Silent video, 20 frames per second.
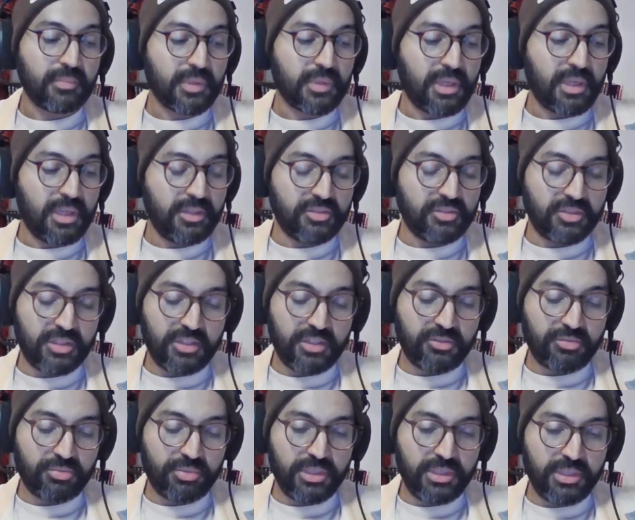it's
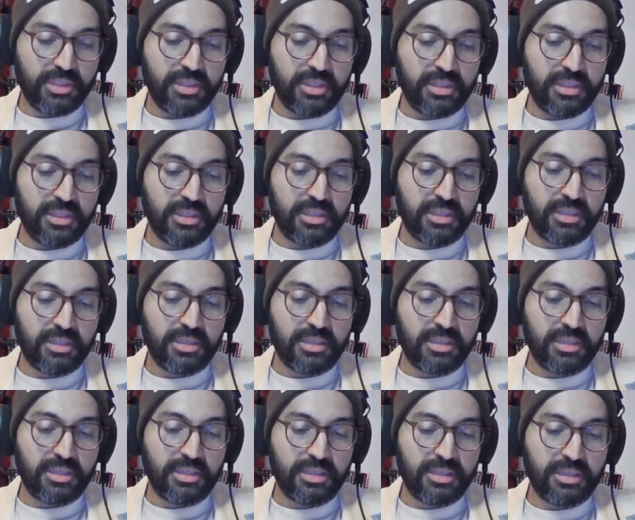really
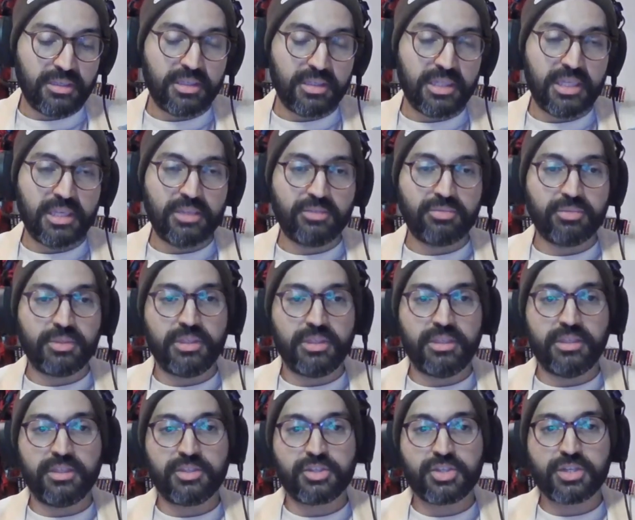it's
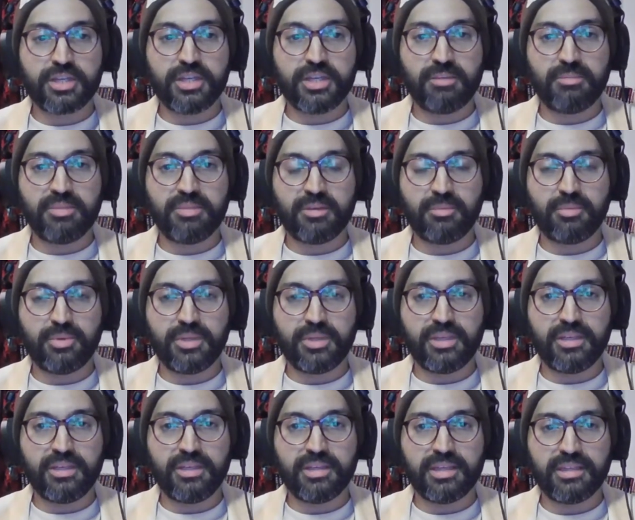really a shame that
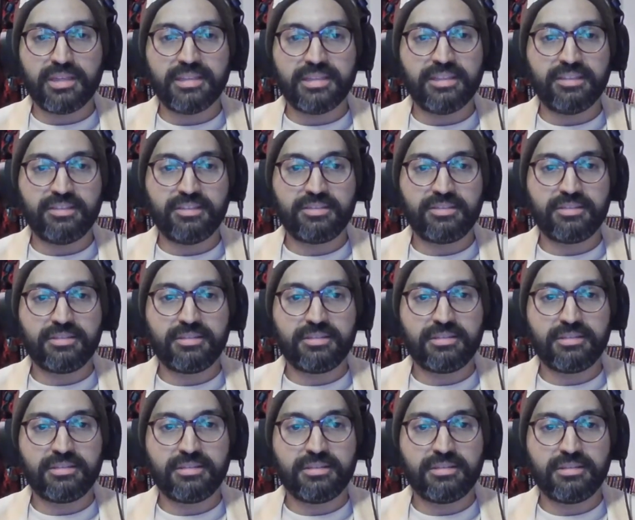we, at least
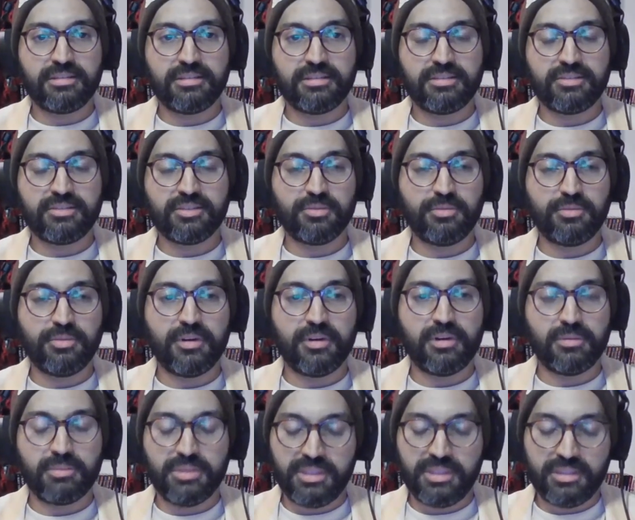so far,
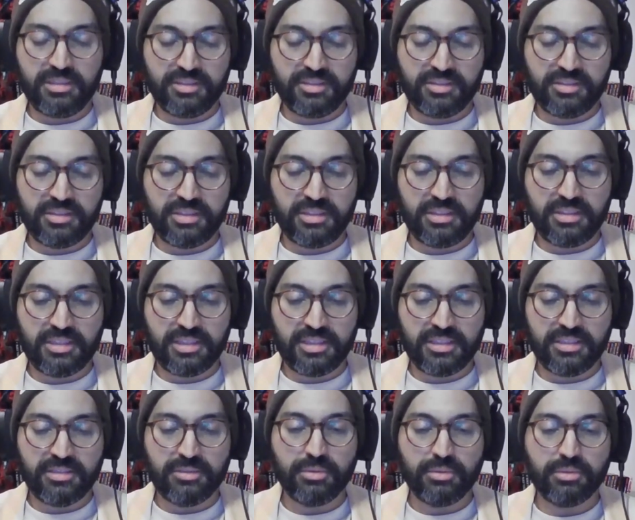we didn't see
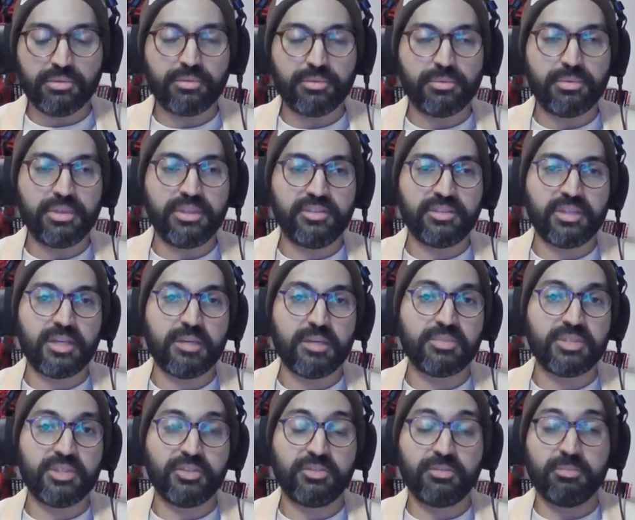a Lord of the Rings
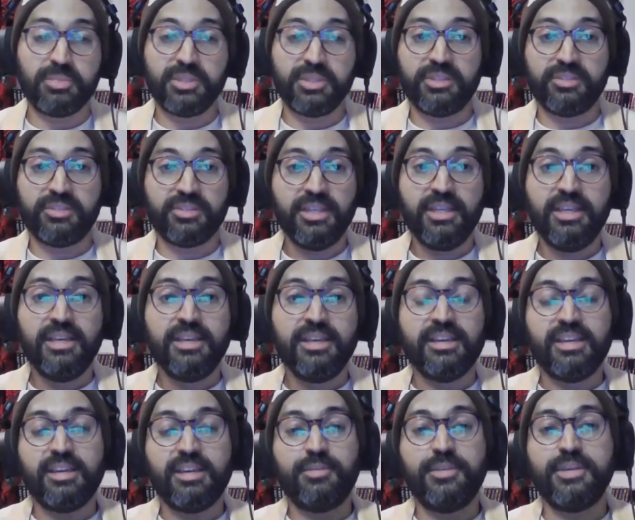adaptation, because
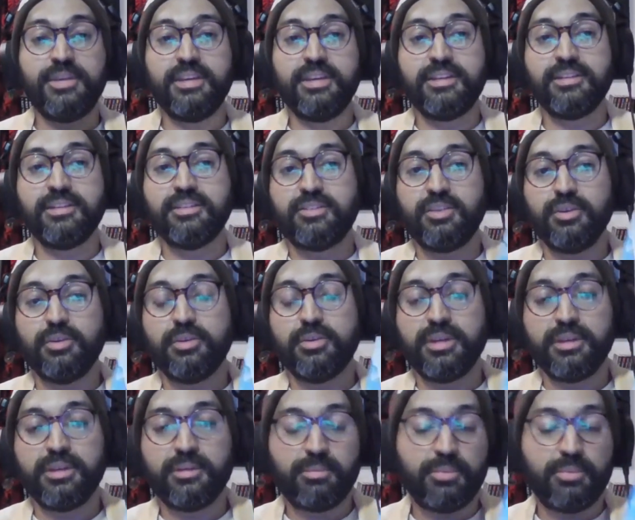if he can do
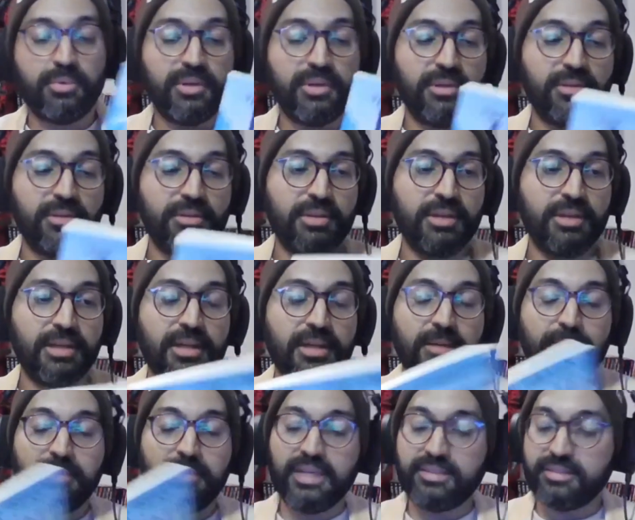it with,
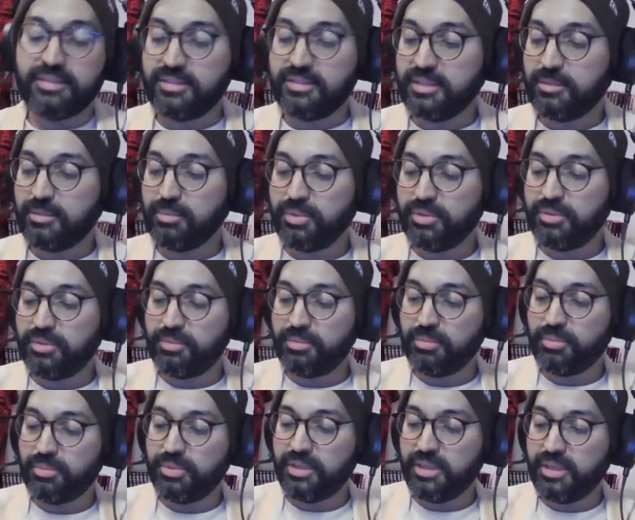as I said, with
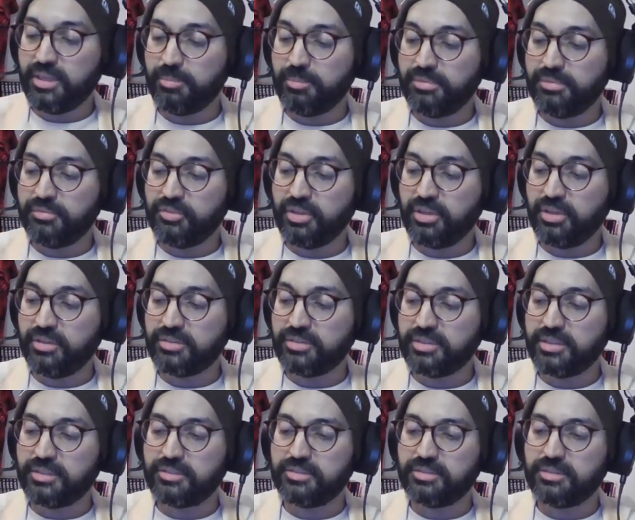the help of Charles
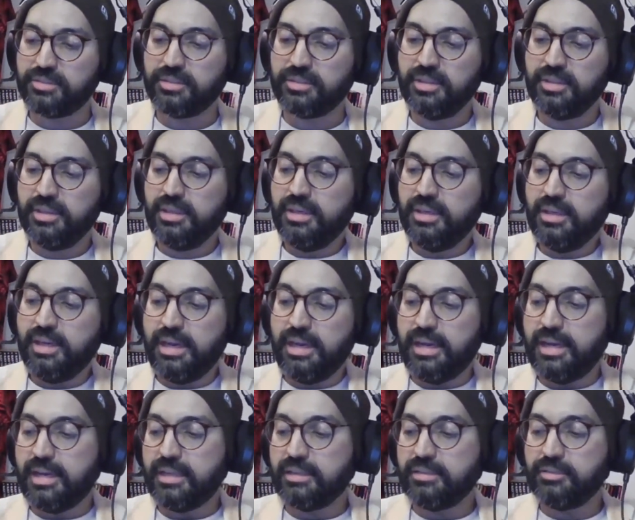Dixon
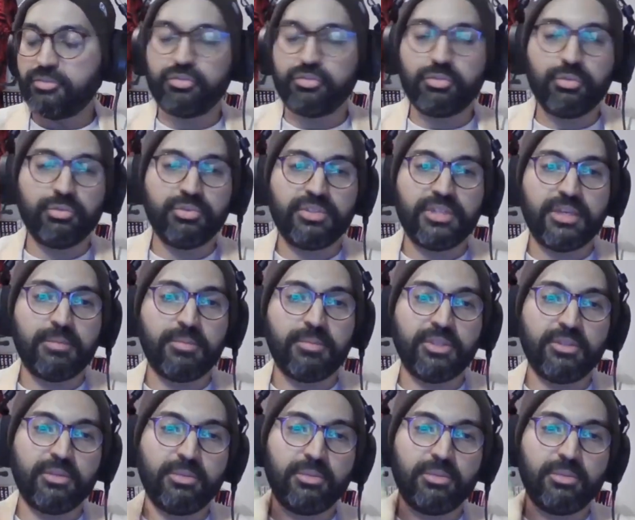and Sean Deming, who